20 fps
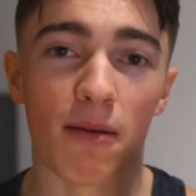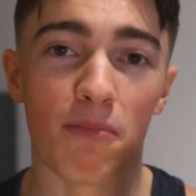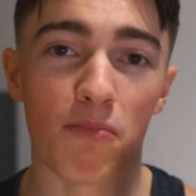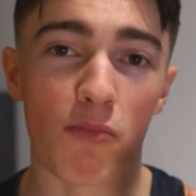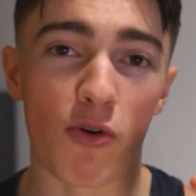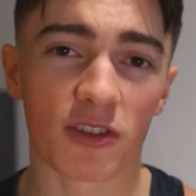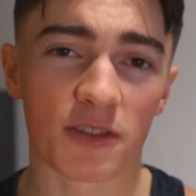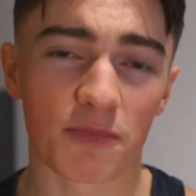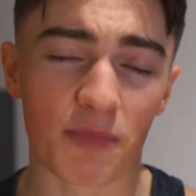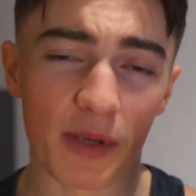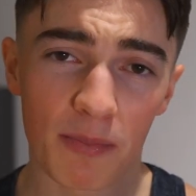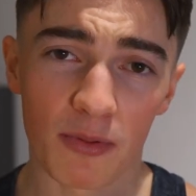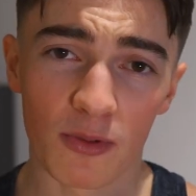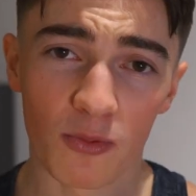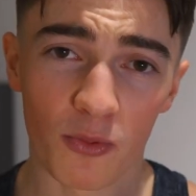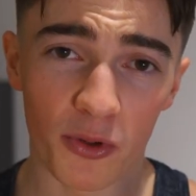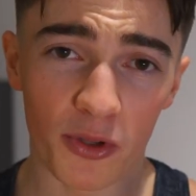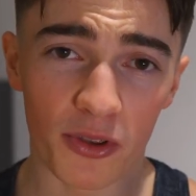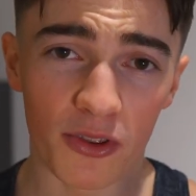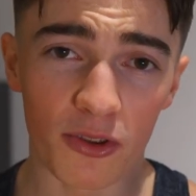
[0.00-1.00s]
most people
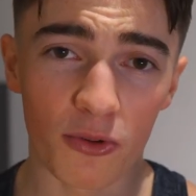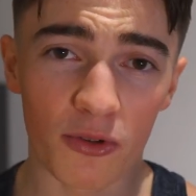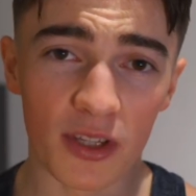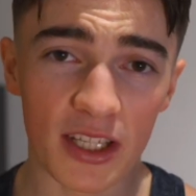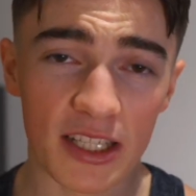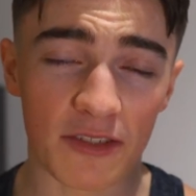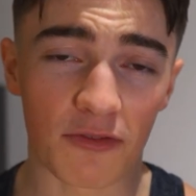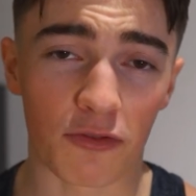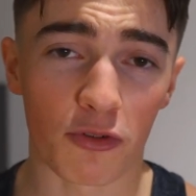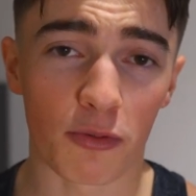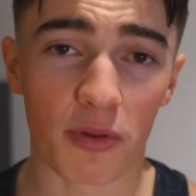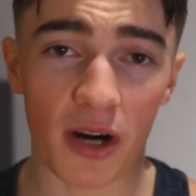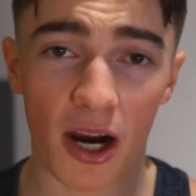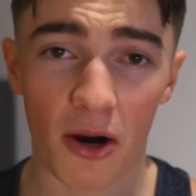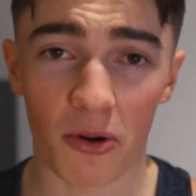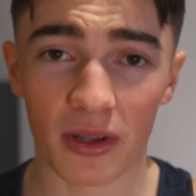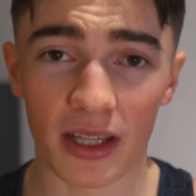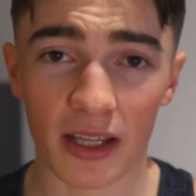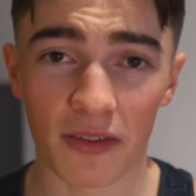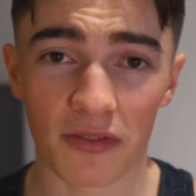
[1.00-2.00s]
wouldn't do this for
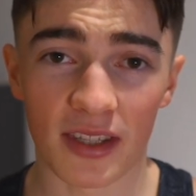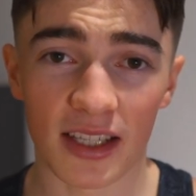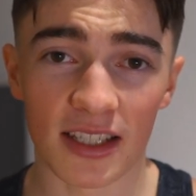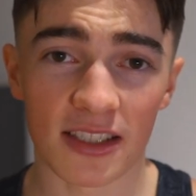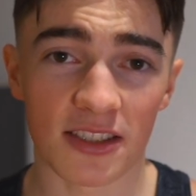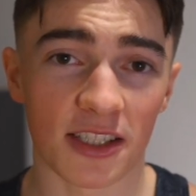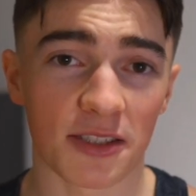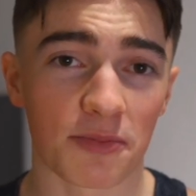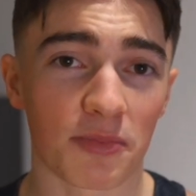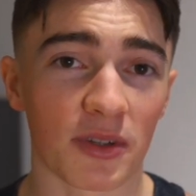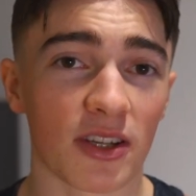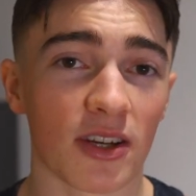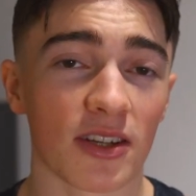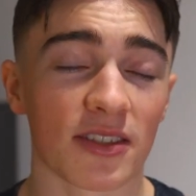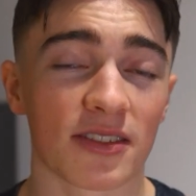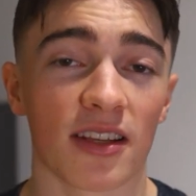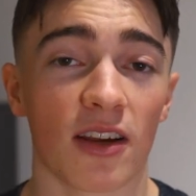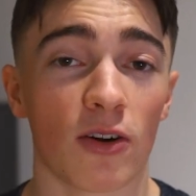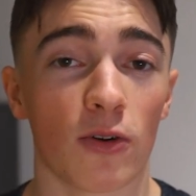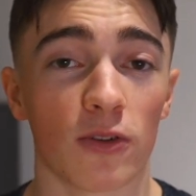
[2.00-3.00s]
powerlifting just
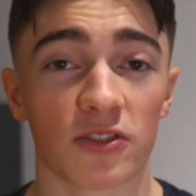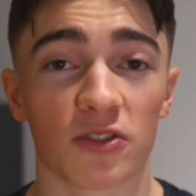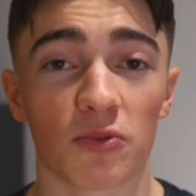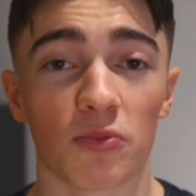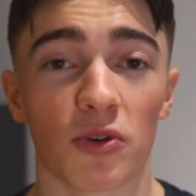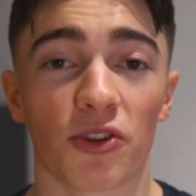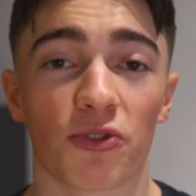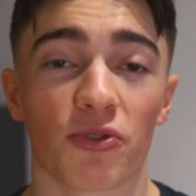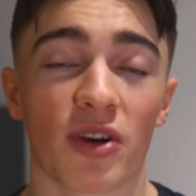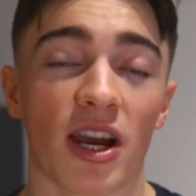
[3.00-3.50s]
because they also want